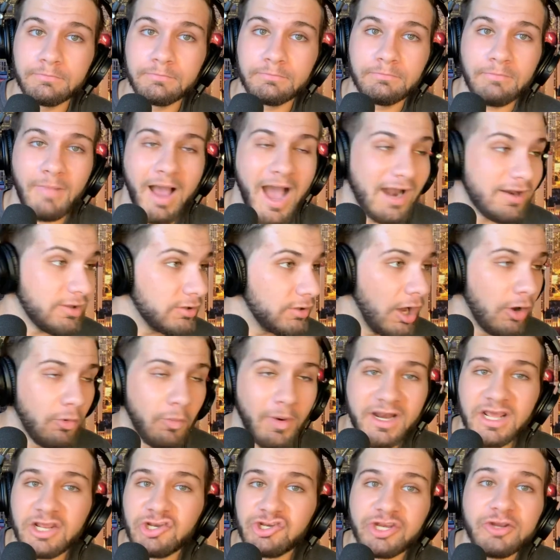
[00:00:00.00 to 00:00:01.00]
I don't know
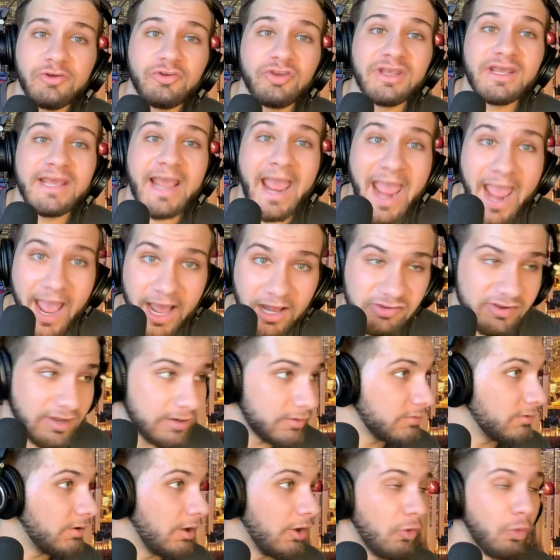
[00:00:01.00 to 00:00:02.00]
what issues he has. I
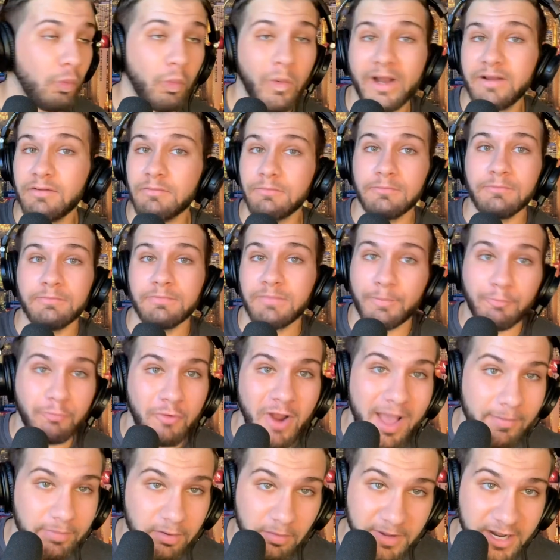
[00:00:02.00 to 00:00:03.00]
don't know what the
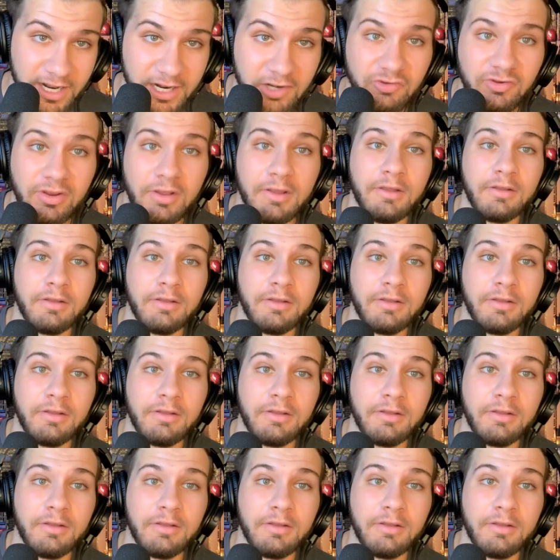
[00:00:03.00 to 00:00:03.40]
problem is.